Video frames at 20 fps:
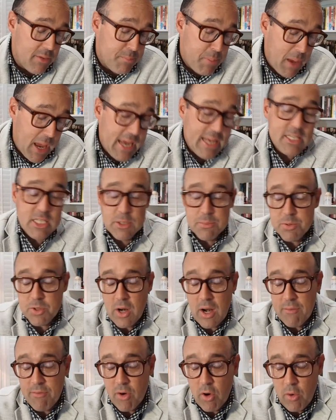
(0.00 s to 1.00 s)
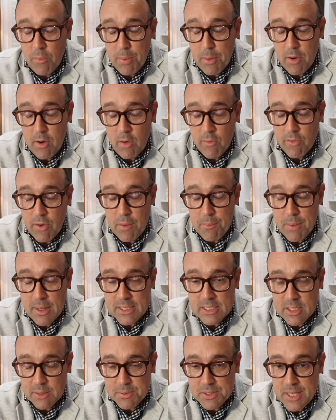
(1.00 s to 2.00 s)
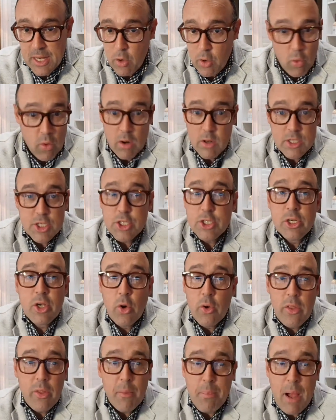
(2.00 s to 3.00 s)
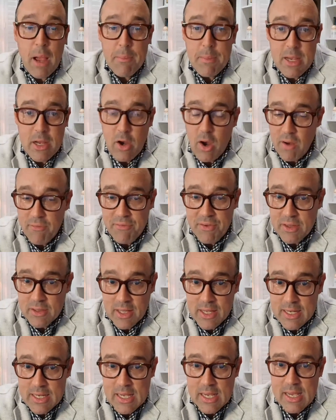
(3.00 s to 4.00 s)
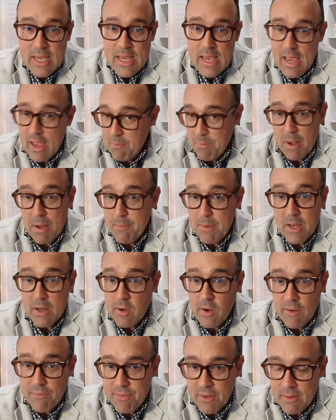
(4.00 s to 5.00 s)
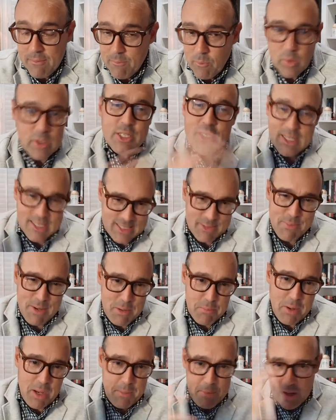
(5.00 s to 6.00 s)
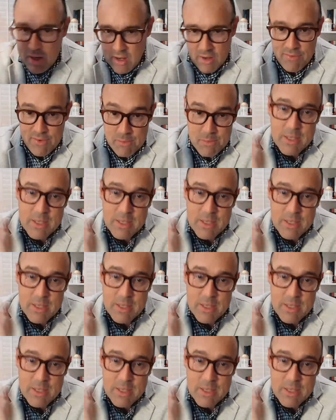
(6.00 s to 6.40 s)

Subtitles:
paid subscriber over at my Substack, or just go to the Buy Me Coffee link and buy me a coffee, which doesn't mean buy me a coffee.